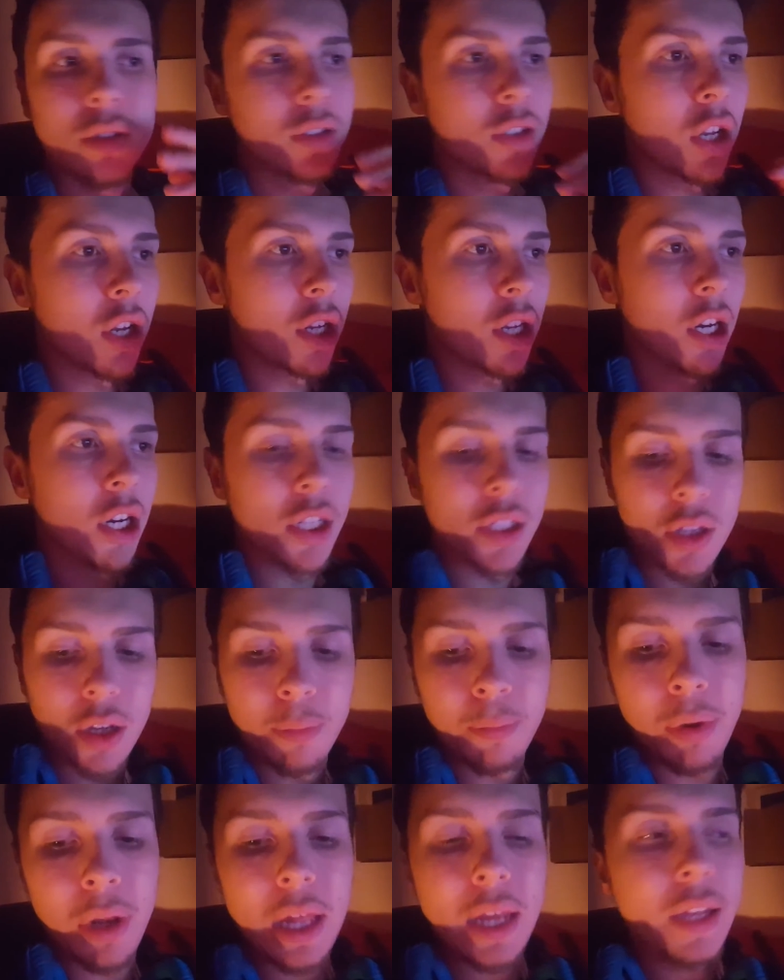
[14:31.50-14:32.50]
So guys,
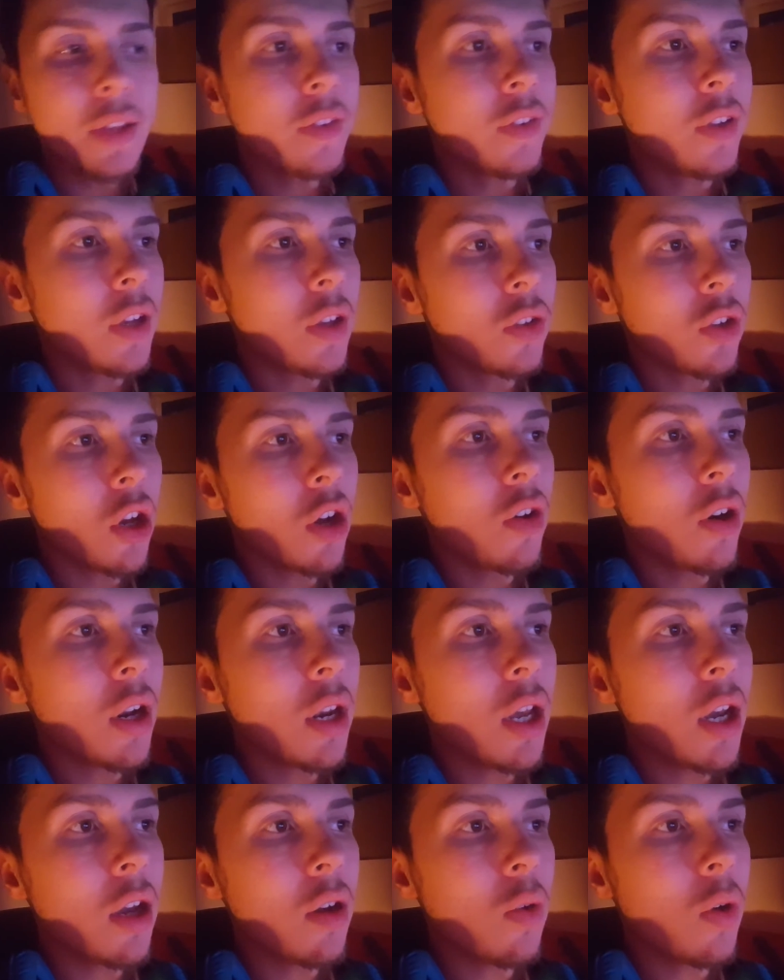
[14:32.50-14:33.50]
I'm playing CSGO right
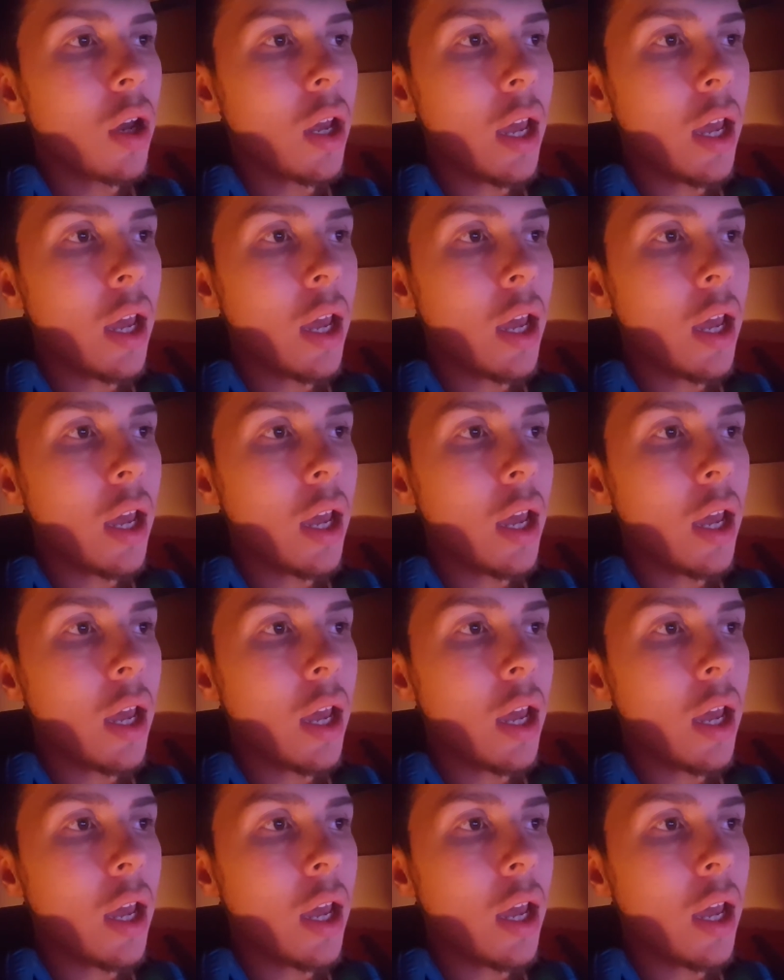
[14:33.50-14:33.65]
now,